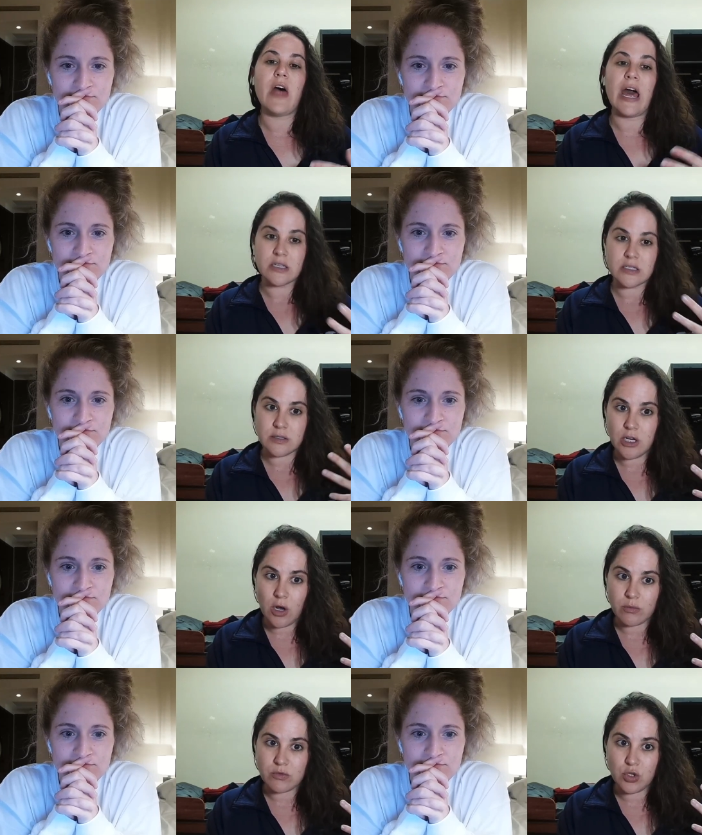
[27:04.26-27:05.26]
Speaker 1: is, you know,
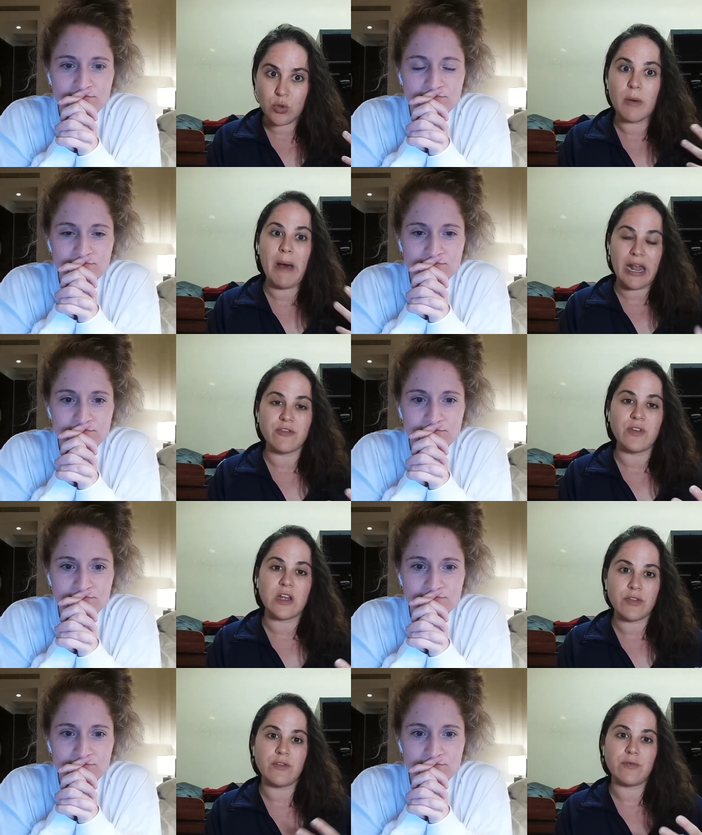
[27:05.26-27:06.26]
to the benefit of the,
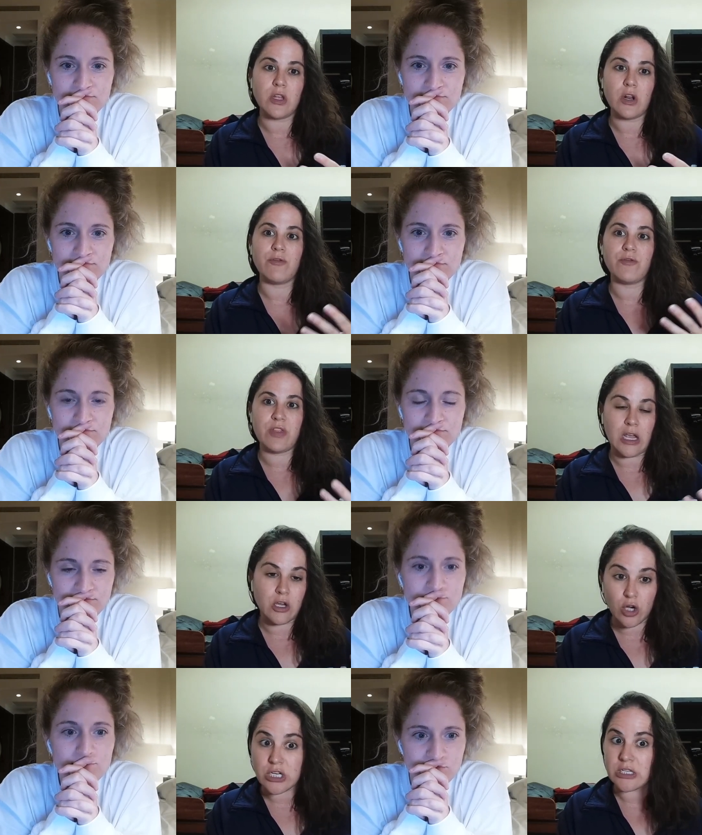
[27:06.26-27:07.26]
you know, thank
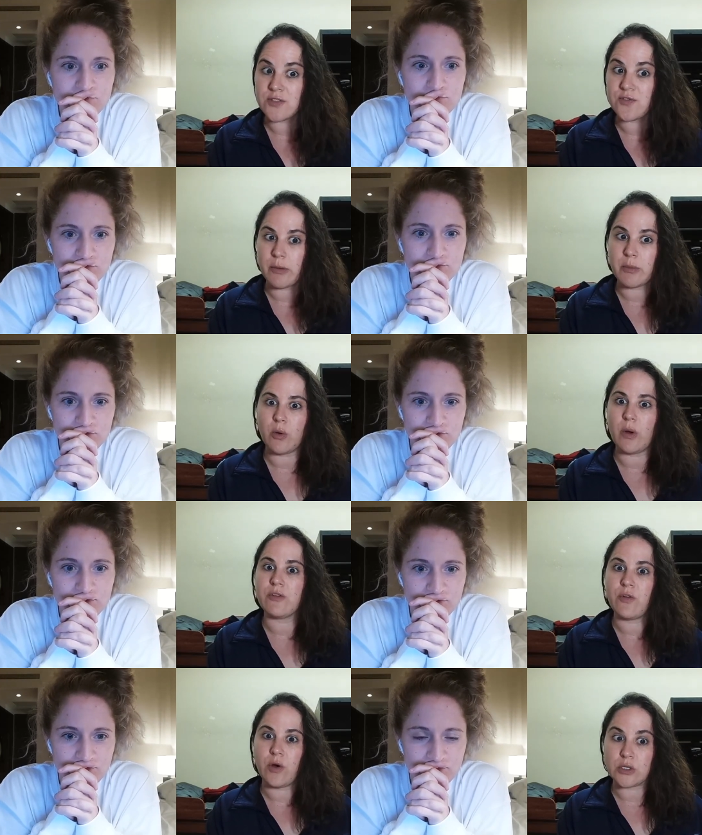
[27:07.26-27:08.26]
goodness Formula One
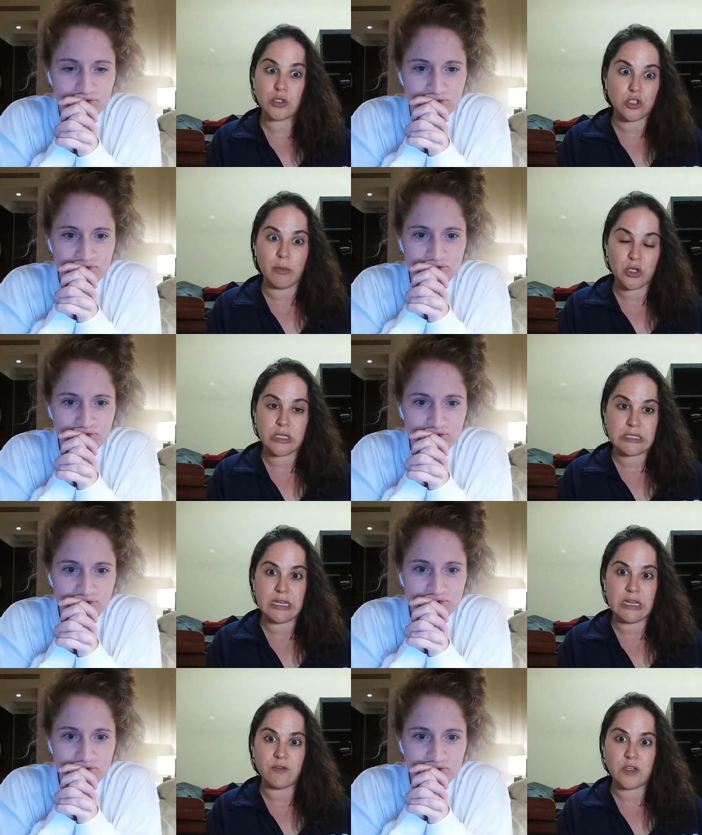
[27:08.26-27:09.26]
focuses so much on safety,
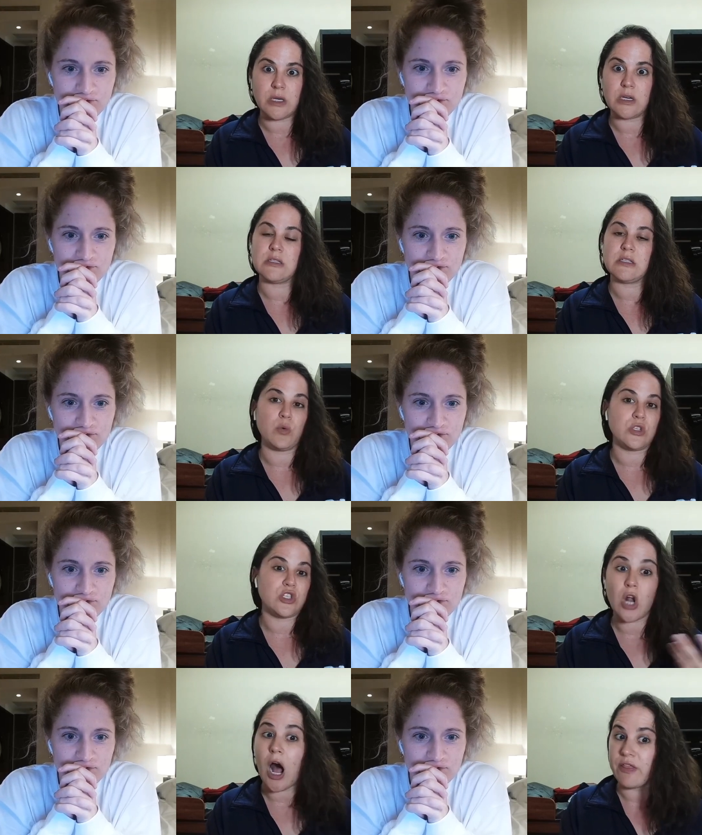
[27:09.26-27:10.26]
because that was not
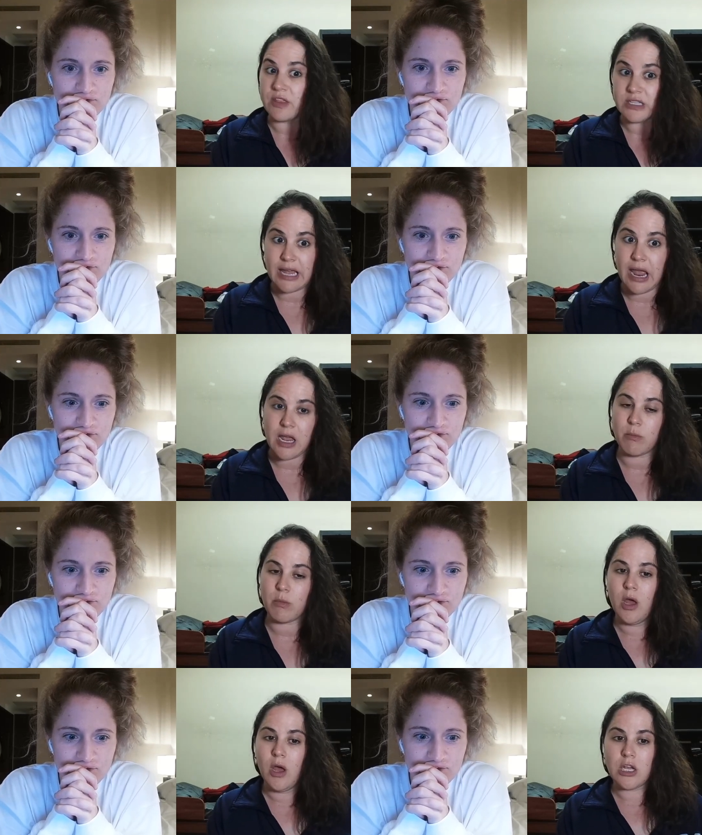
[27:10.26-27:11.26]
the same,
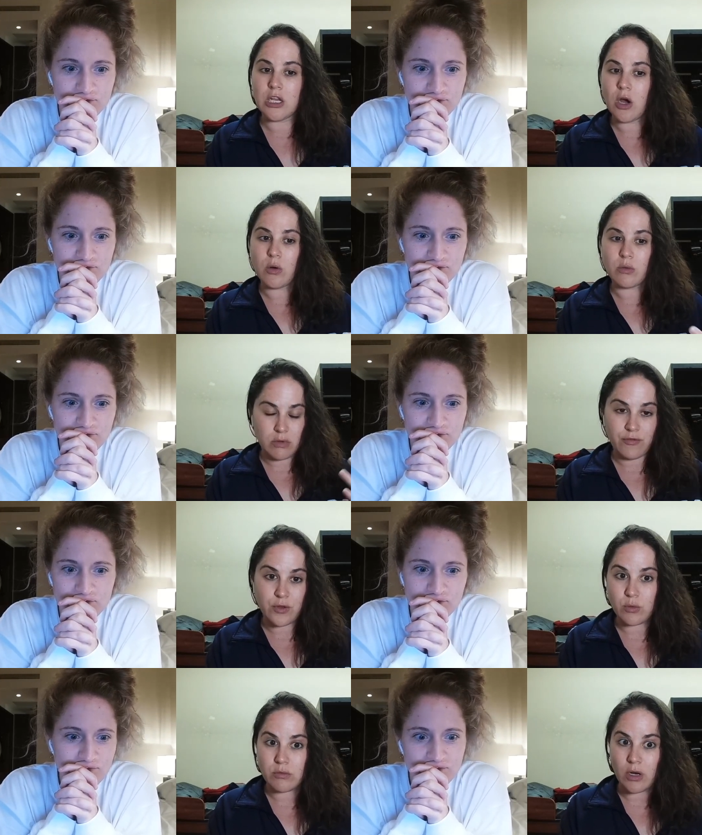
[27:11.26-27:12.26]
you know, a few,
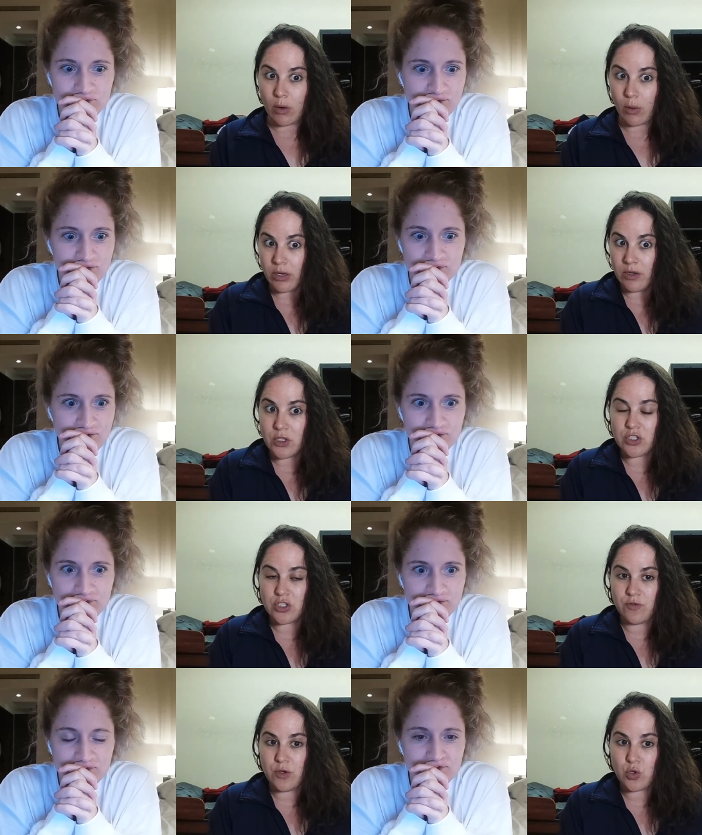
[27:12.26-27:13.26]
you know, even just a few
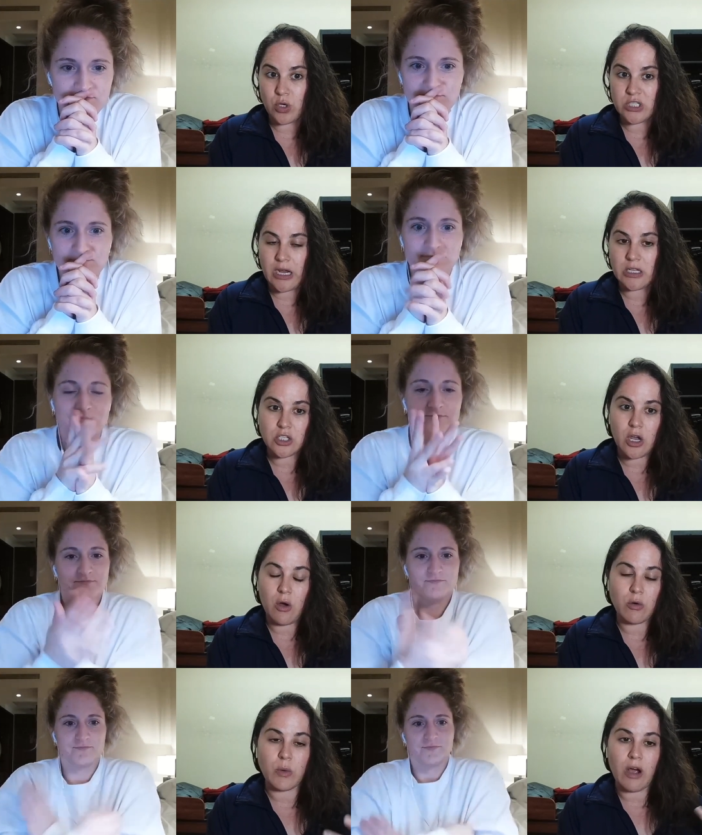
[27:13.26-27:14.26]
short decades ago. And we
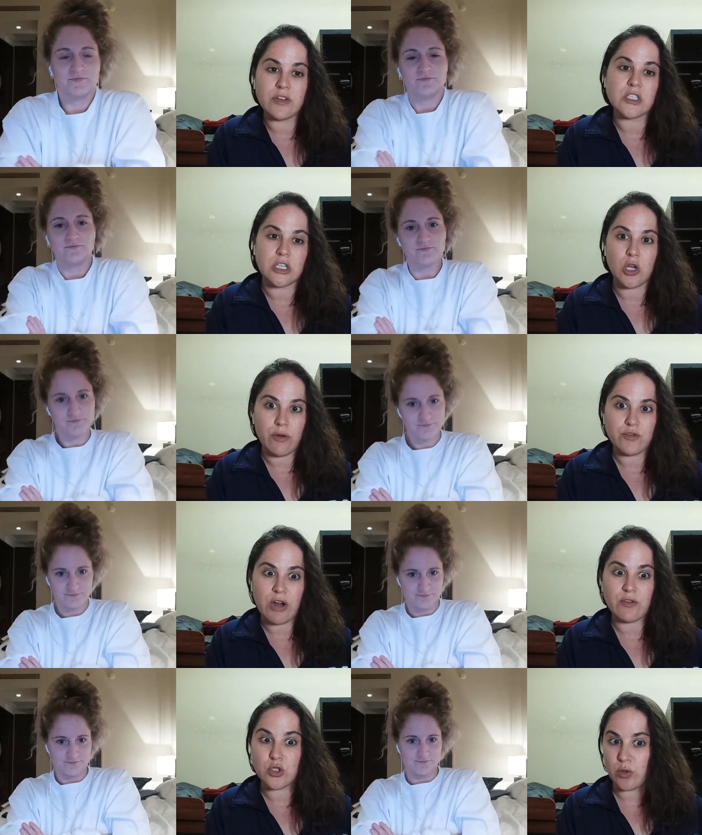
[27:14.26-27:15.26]
obviously know of drivers
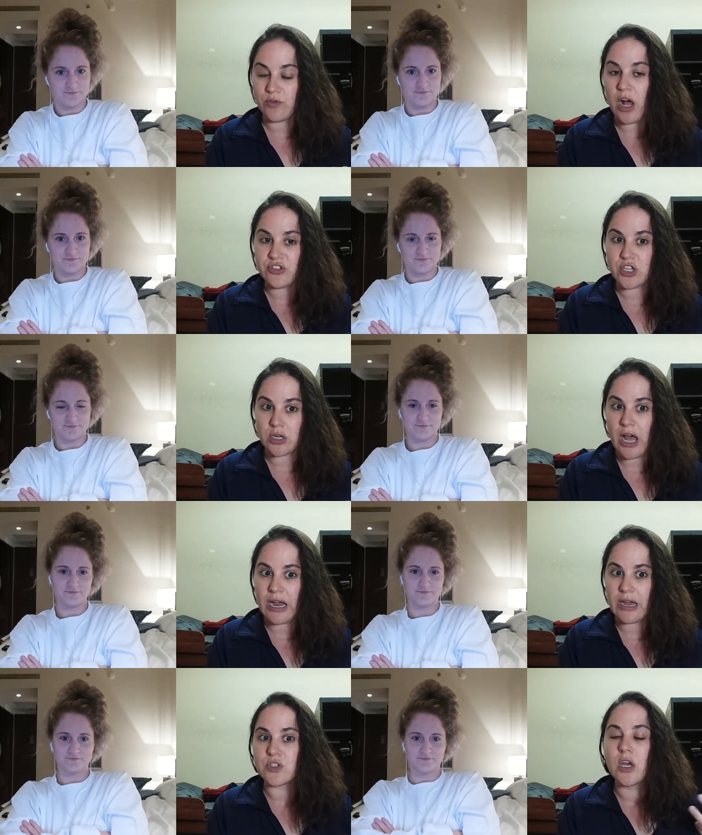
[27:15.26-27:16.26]
who have lost their lives
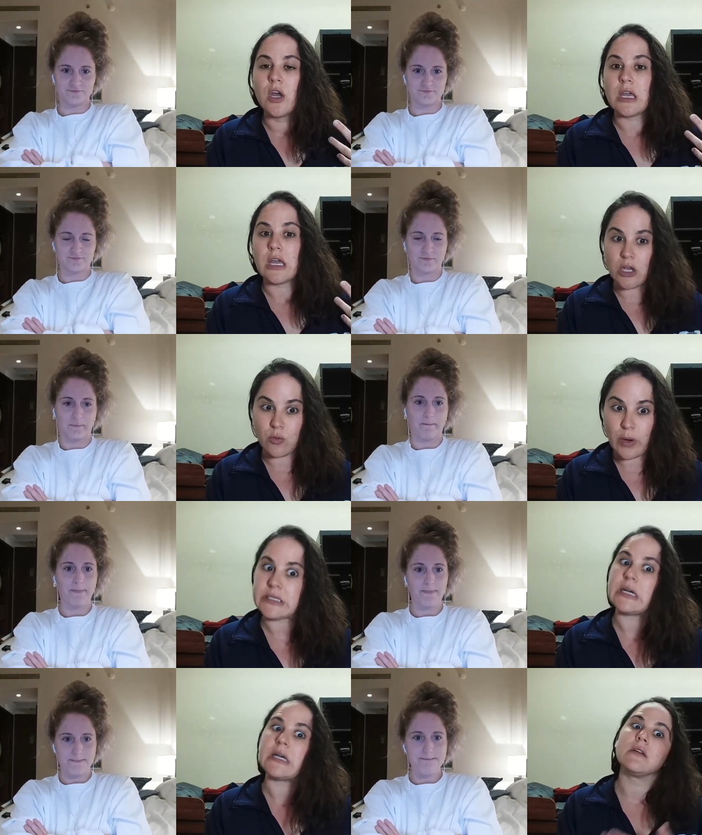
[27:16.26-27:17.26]
in
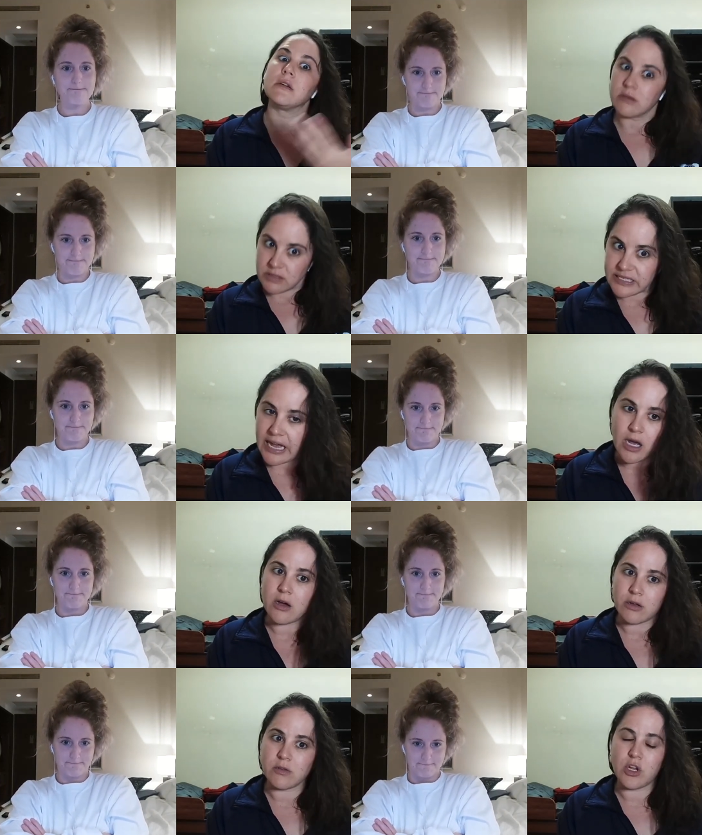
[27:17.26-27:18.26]
racing. Senna,
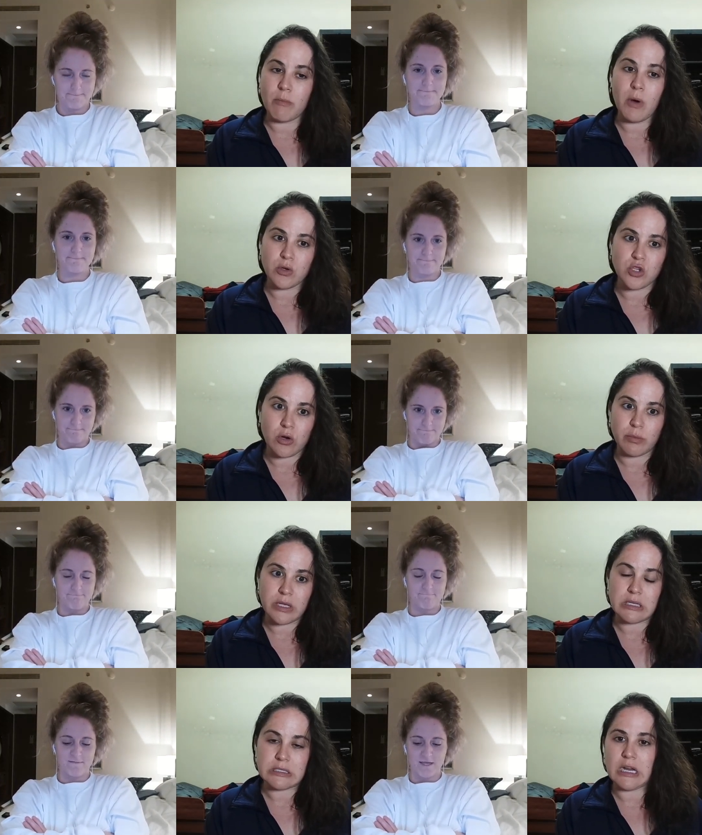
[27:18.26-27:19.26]
you know, most notably this
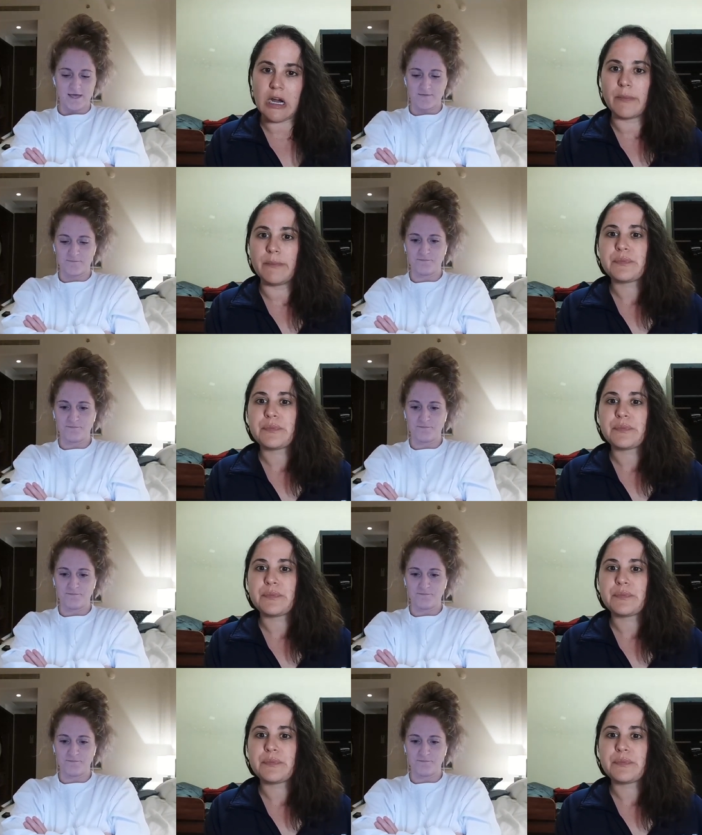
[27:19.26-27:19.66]
year. Yeah.